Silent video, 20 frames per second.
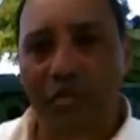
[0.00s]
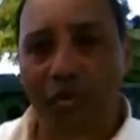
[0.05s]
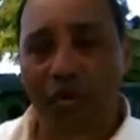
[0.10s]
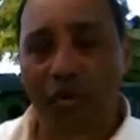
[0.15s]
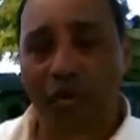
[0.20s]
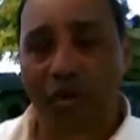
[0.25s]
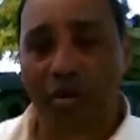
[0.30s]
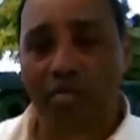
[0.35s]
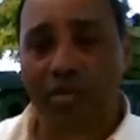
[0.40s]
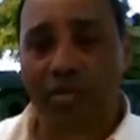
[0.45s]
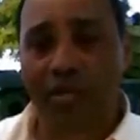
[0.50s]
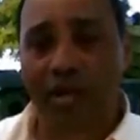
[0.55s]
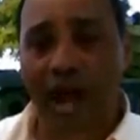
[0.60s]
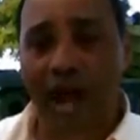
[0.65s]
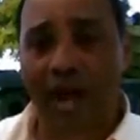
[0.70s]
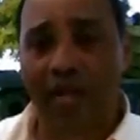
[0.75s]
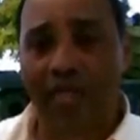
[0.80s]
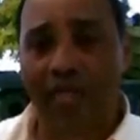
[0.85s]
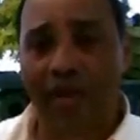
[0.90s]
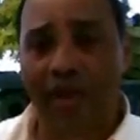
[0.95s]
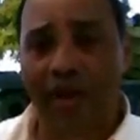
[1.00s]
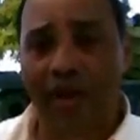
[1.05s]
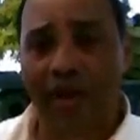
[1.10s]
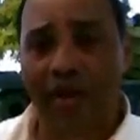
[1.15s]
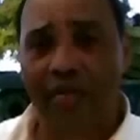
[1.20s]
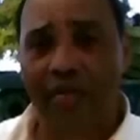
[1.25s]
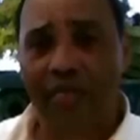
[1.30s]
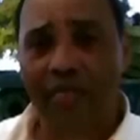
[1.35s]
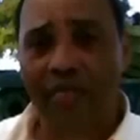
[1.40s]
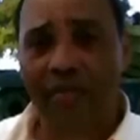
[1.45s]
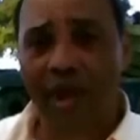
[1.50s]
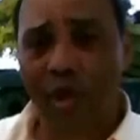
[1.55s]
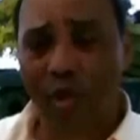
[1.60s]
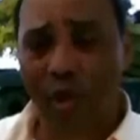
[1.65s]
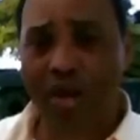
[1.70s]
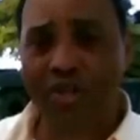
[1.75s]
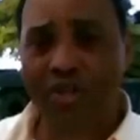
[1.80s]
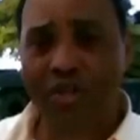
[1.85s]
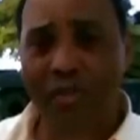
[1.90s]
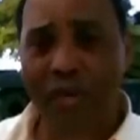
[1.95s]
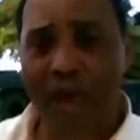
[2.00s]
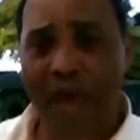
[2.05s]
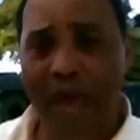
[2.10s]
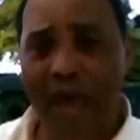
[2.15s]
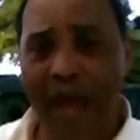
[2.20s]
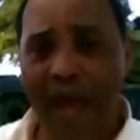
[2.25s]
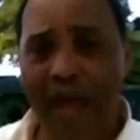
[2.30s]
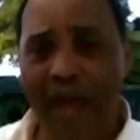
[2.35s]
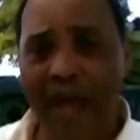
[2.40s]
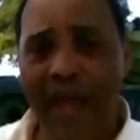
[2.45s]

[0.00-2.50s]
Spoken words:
programs that are out there, watch back,